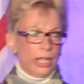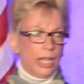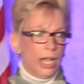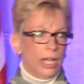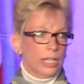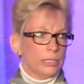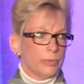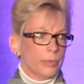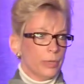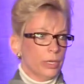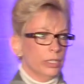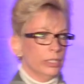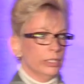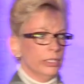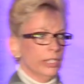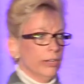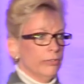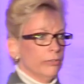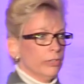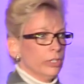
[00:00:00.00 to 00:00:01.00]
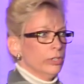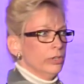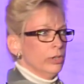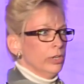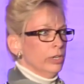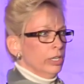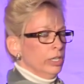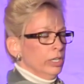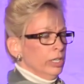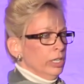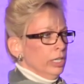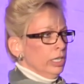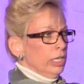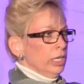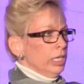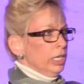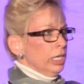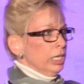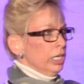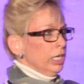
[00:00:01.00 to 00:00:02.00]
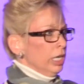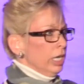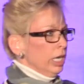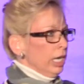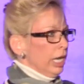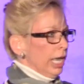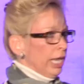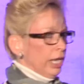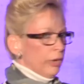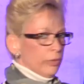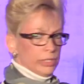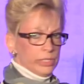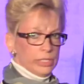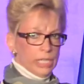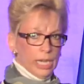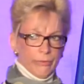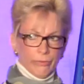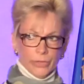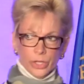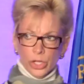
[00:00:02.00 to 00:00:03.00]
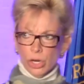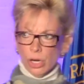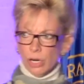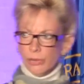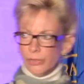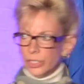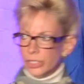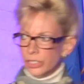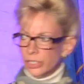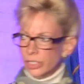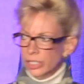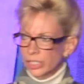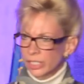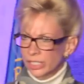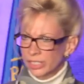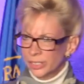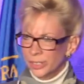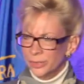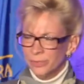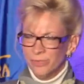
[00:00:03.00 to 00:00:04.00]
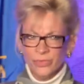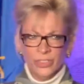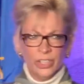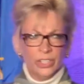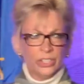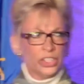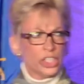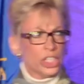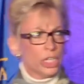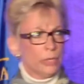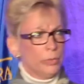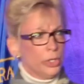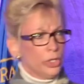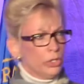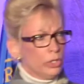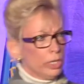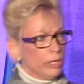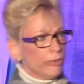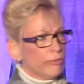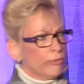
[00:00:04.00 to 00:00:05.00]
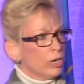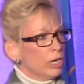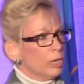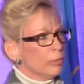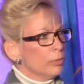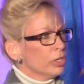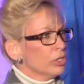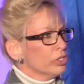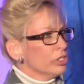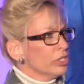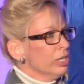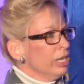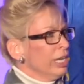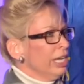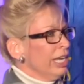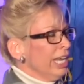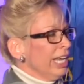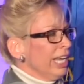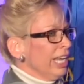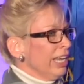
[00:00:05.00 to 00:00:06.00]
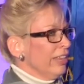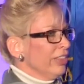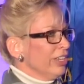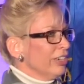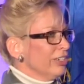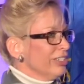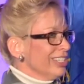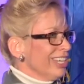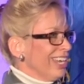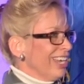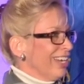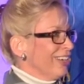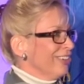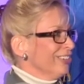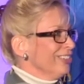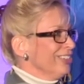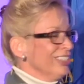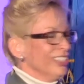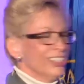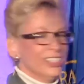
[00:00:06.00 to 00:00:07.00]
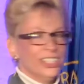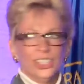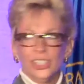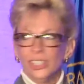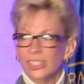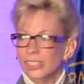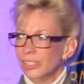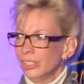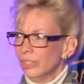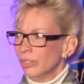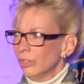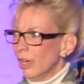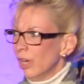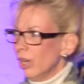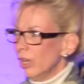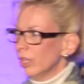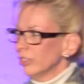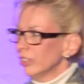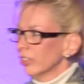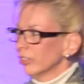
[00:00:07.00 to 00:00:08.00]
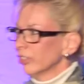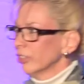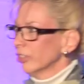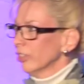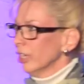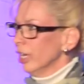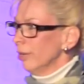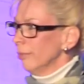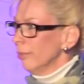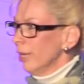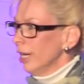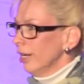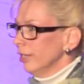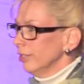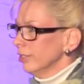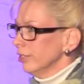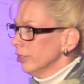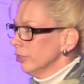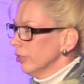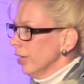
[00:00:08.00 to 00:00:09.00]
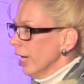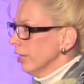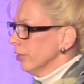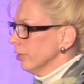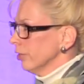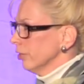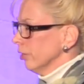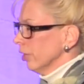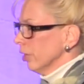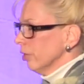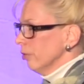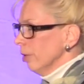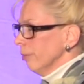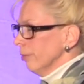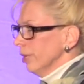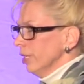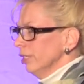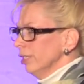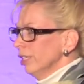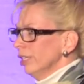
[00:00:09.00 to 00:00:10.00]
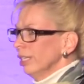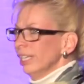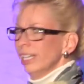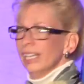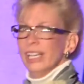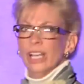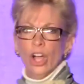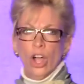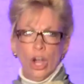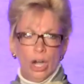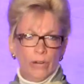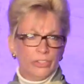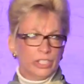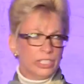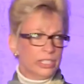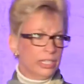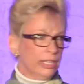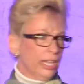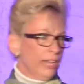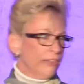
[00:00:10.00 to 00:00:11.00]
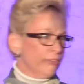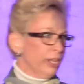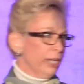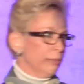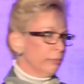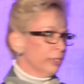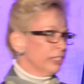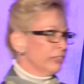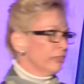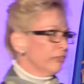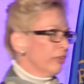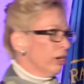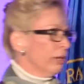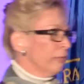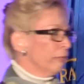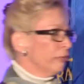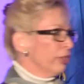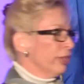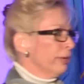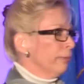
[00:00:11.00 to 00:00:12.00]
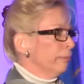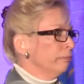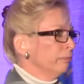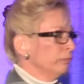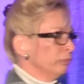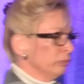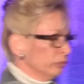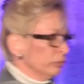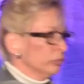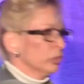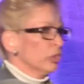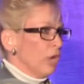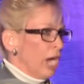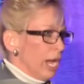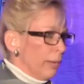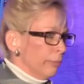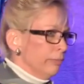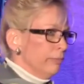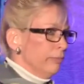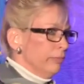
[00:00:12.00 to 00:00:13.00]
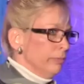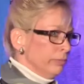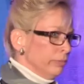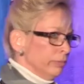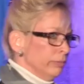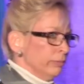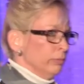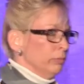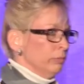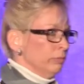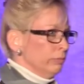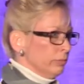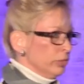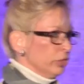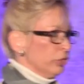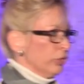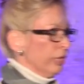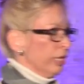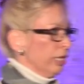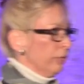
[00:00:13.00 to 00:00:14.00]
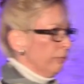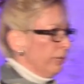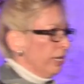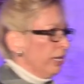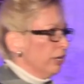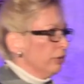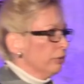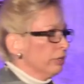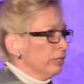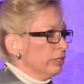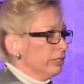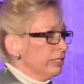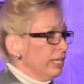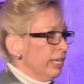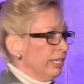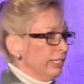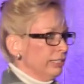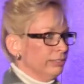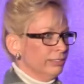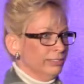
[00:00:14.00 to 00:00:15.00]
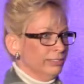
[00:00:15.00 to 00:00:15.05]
Hospital in Denver. And it was time for the harvest. The community of farmers in their town all took their combines and tractors and equipment, harvested that family's farm for them, crop, so they could be here with their son.